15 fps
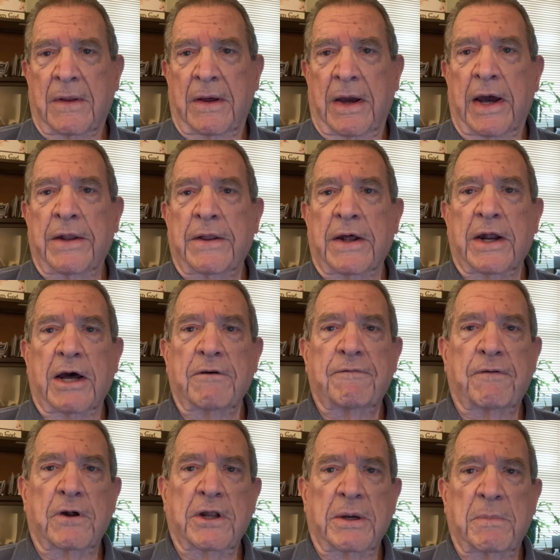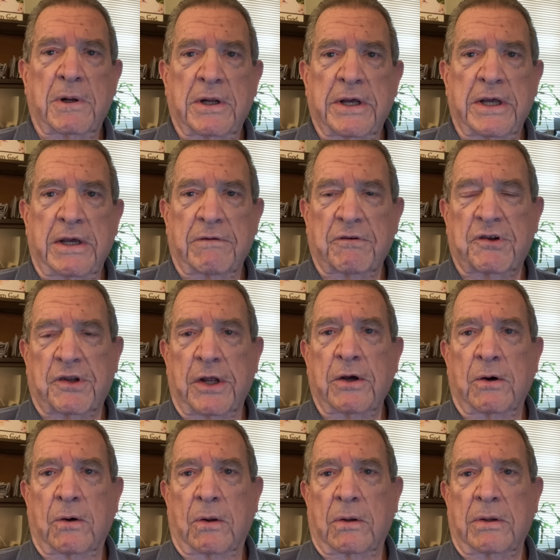and that I fully believe
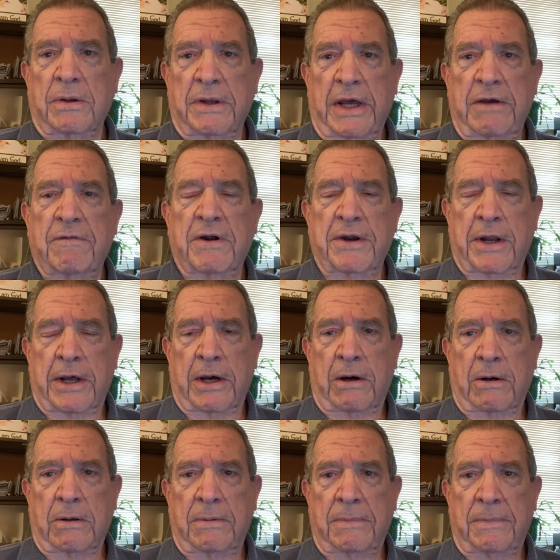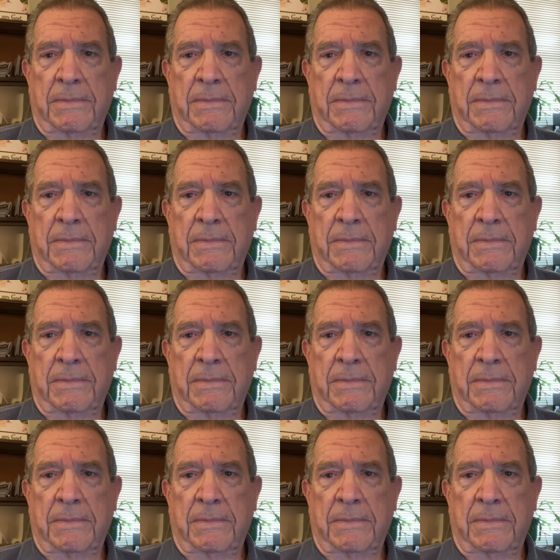still, even now,